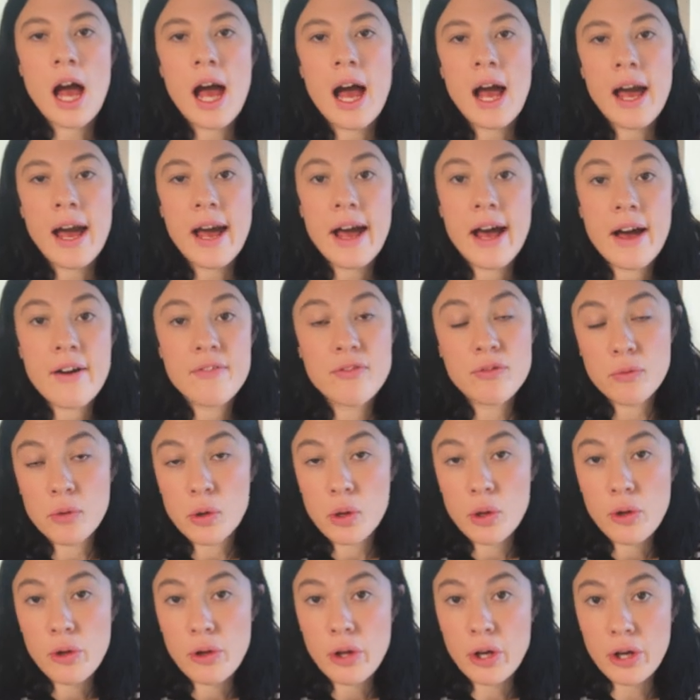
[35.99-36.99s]
I have a
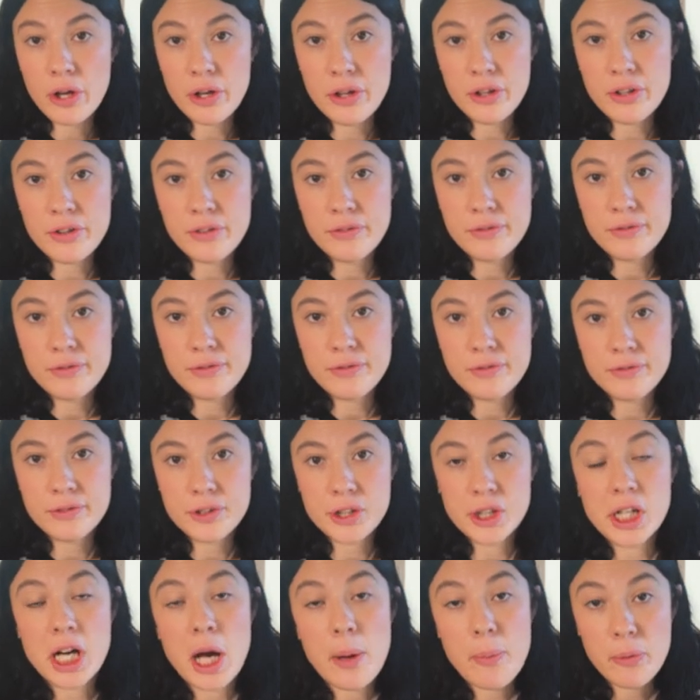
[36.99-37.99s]
roll of,
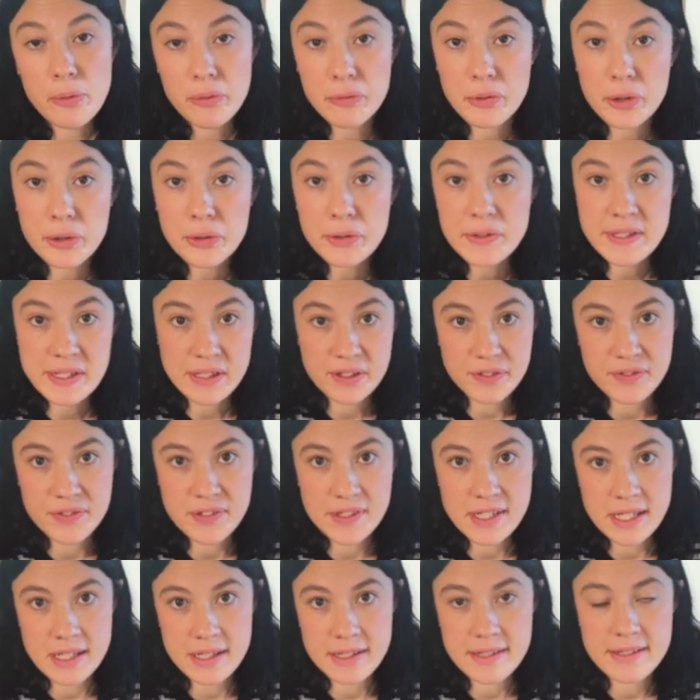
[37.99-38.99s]
or a couple of rolls of
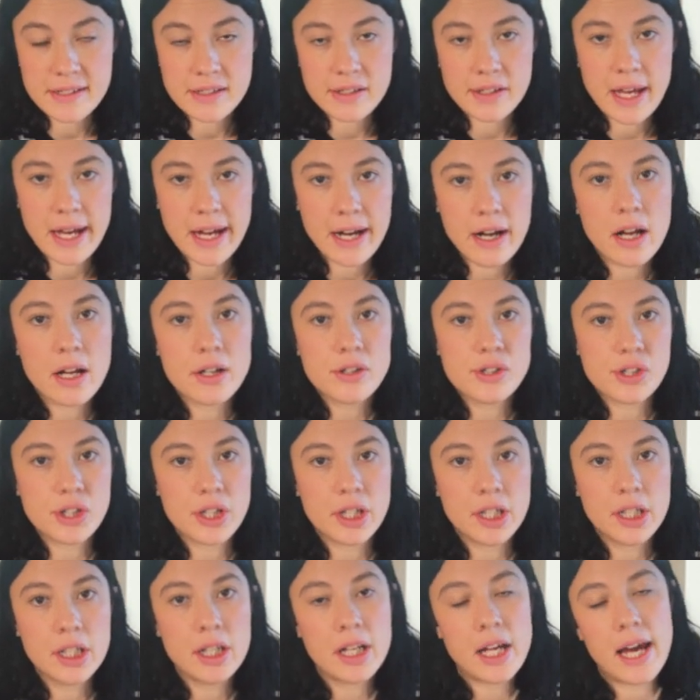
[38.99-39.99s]
CineStill
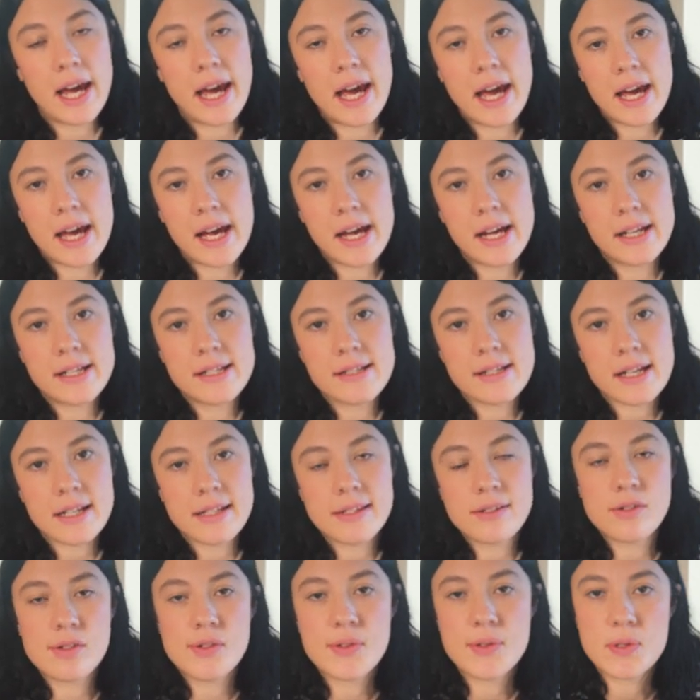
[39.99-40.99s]
800, and I
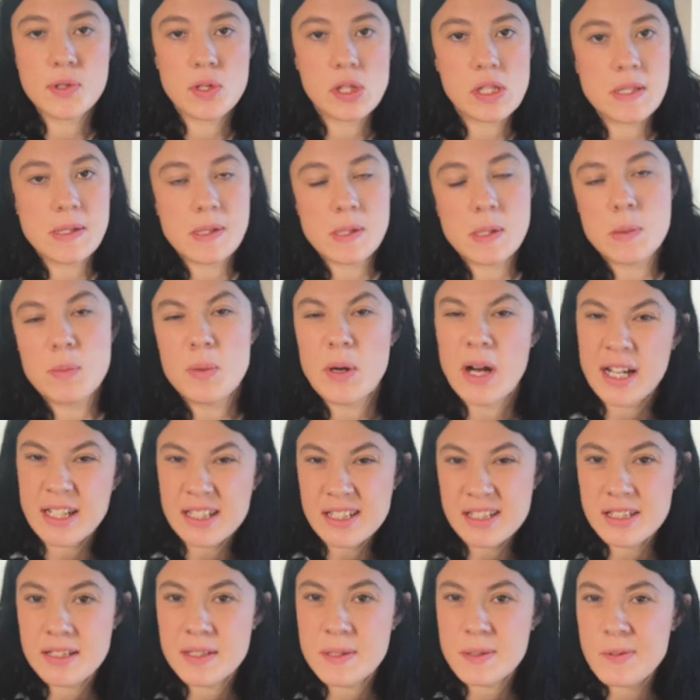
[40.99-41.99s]
sort of saw this as
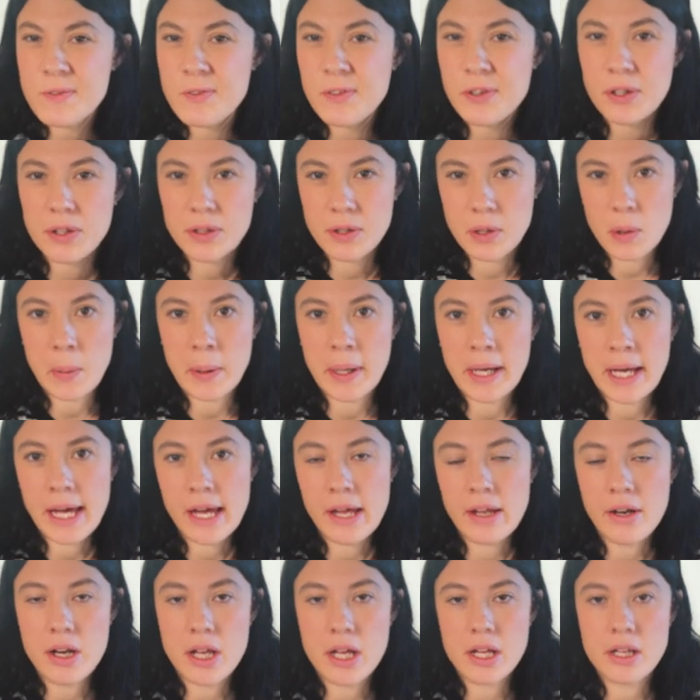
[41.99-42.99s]
practice for going
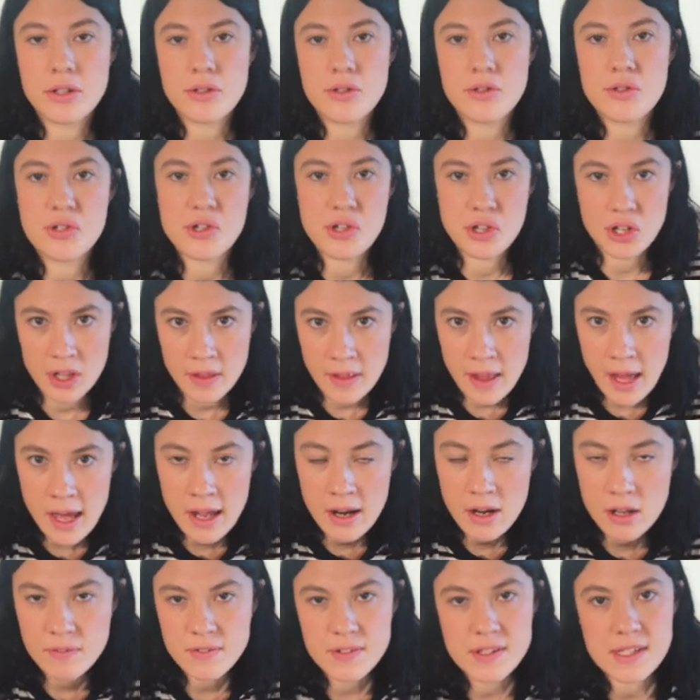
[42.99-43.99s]
out and shooting
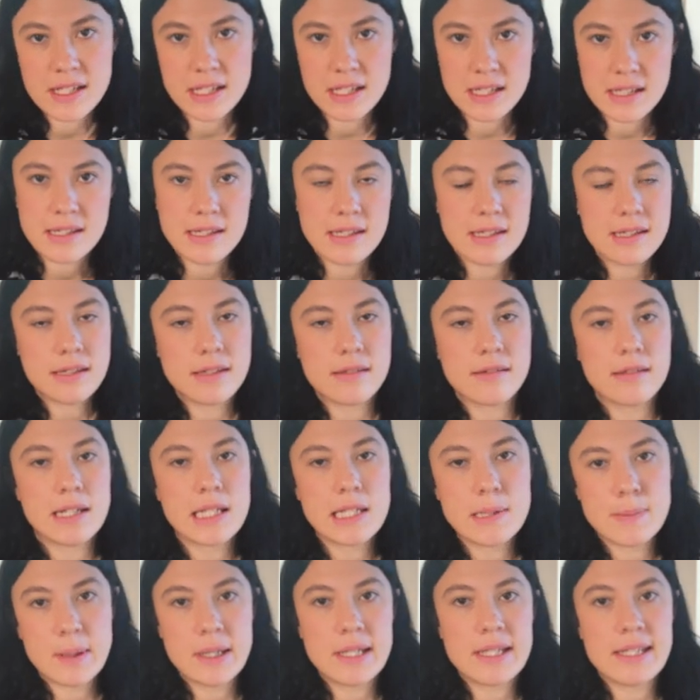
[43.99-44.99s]
that. Obviously it's
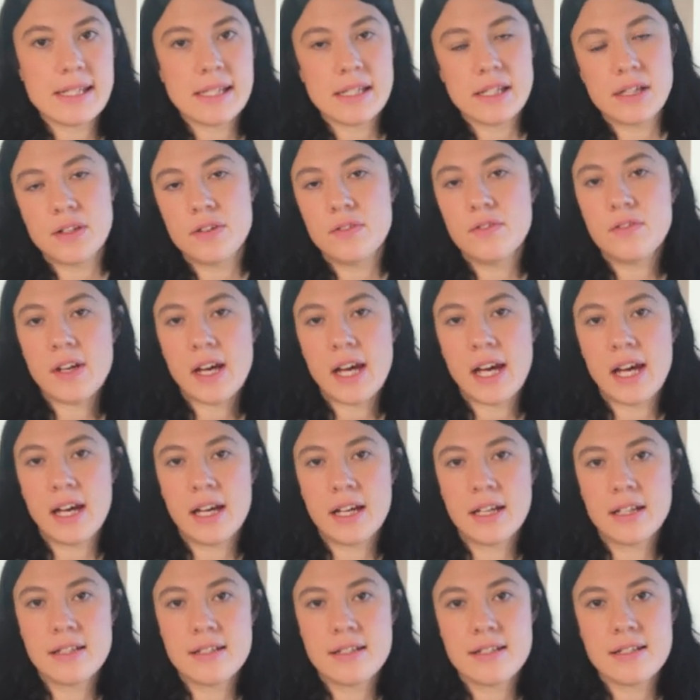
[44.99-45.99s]
expensive
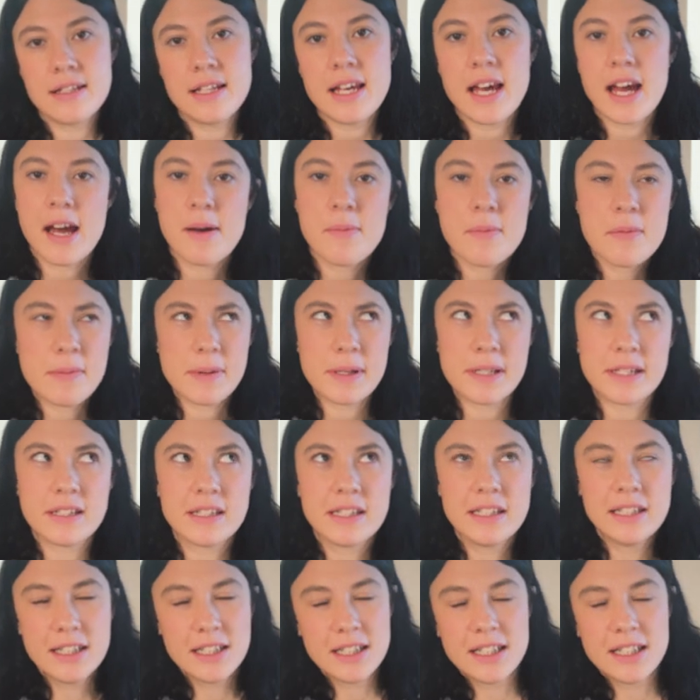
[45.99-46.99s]
and yeah, I'm a
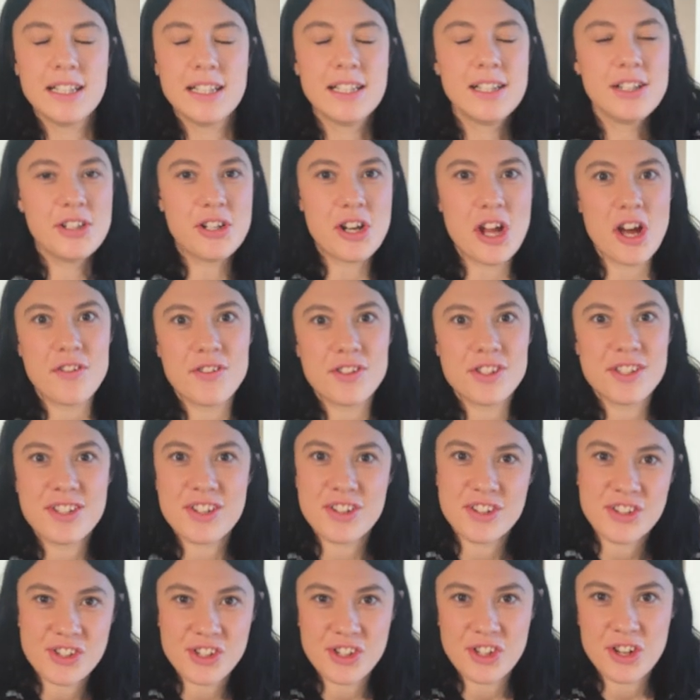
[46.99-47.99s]
bit nervous
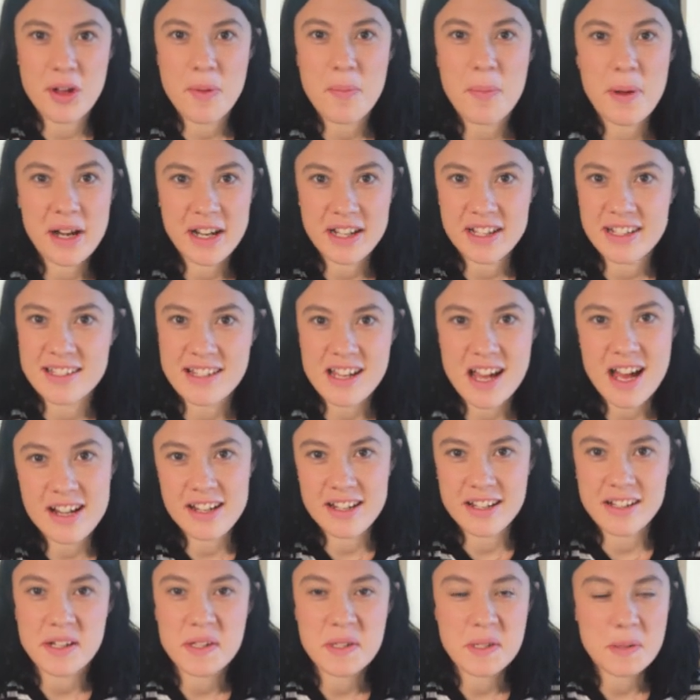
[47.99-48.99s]
to shoot it, but
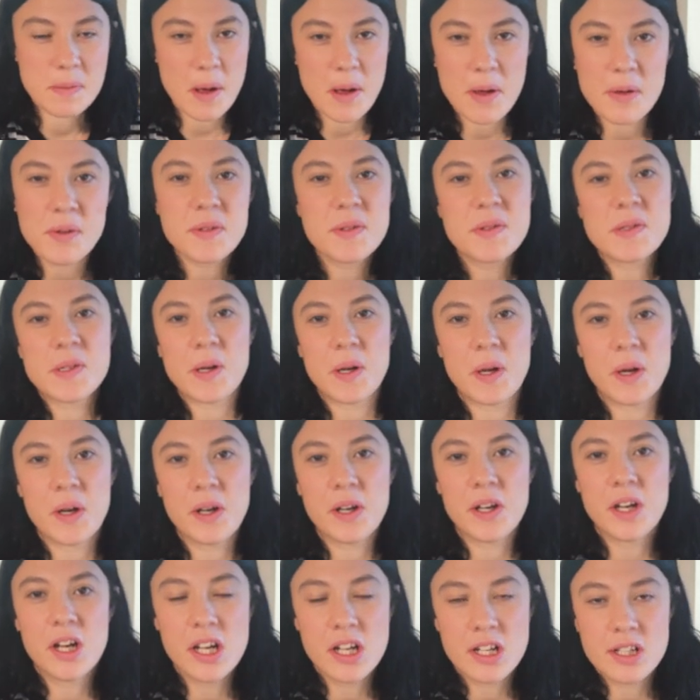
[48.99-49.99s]
excited as well.
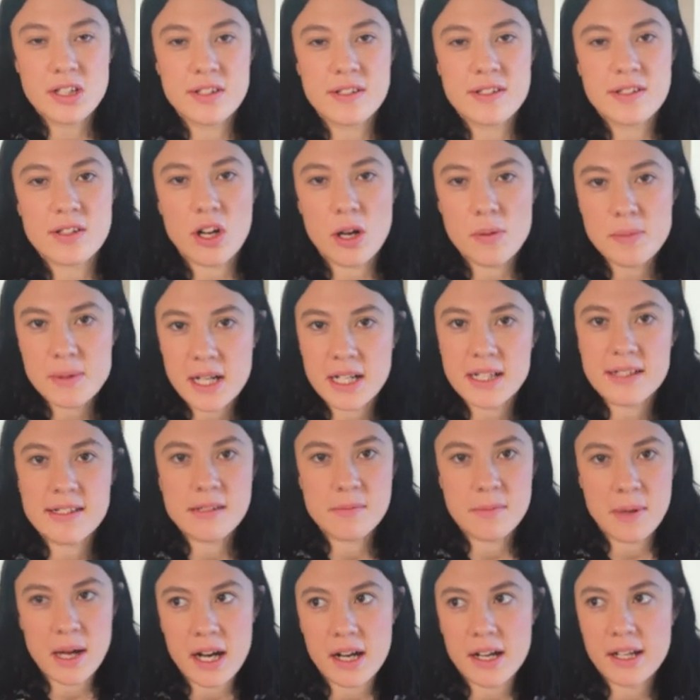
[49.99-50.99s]
So just scoped out
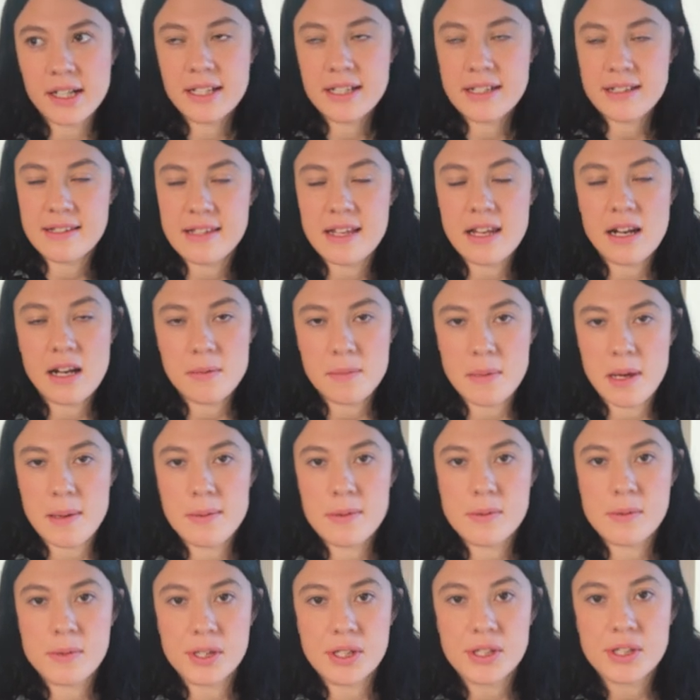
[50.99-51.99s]
some areas that I'd
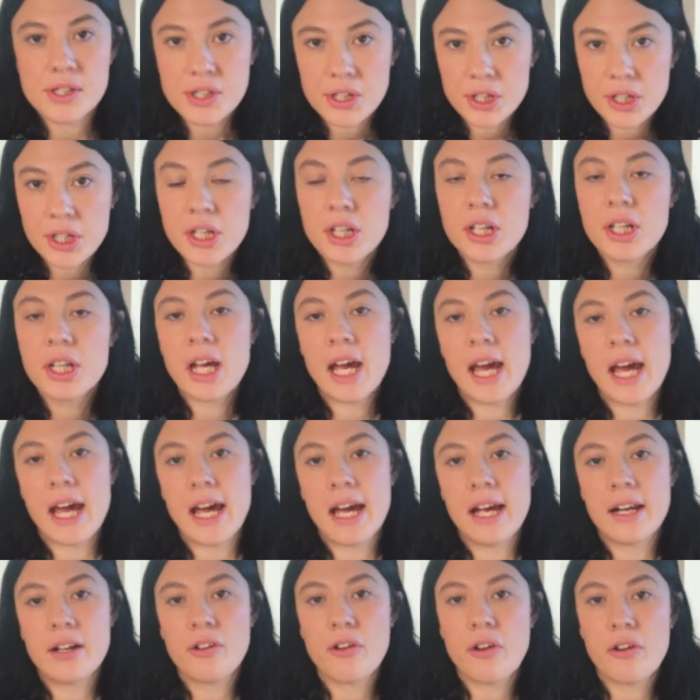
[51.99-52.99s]
maybe want to shoot
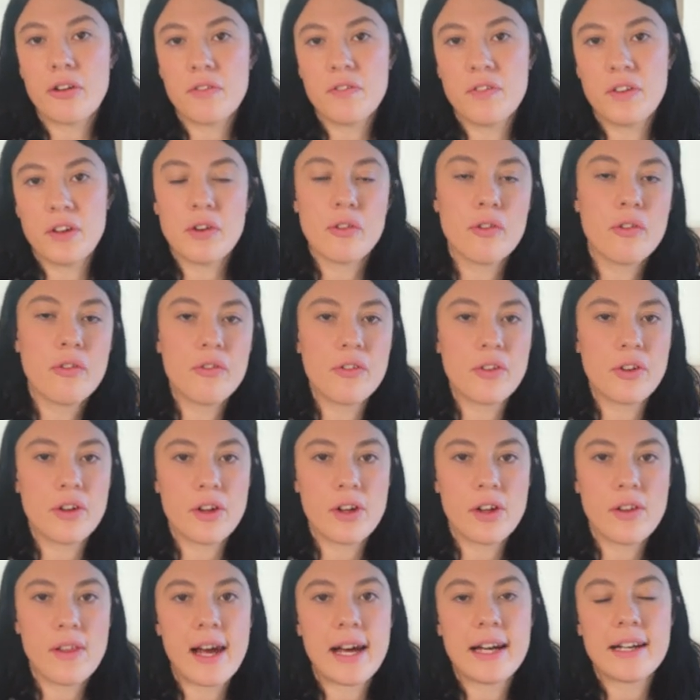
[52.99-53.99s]
and got a feel
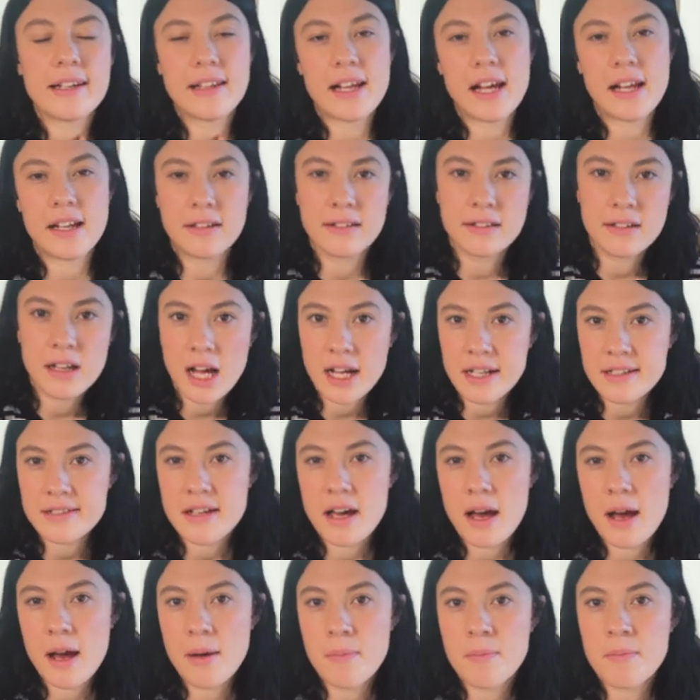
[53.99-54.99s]
for like that
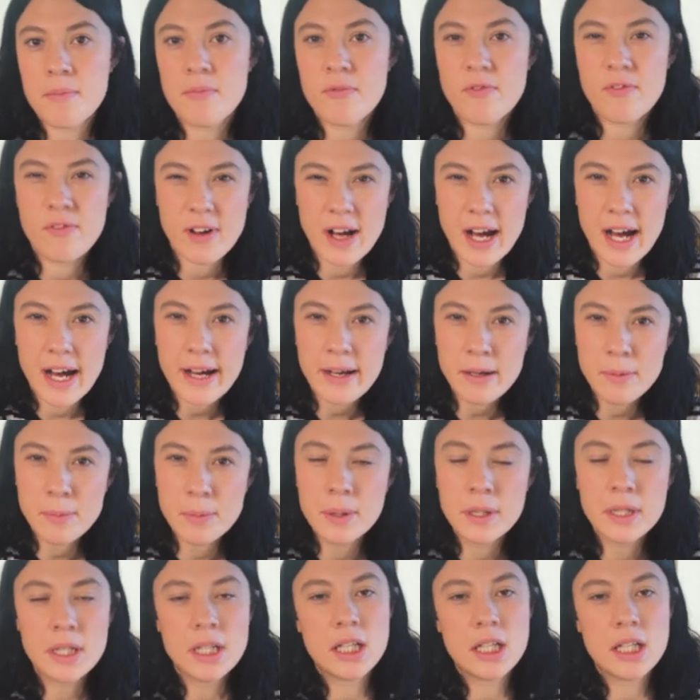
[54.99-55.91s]
nighttime vibe.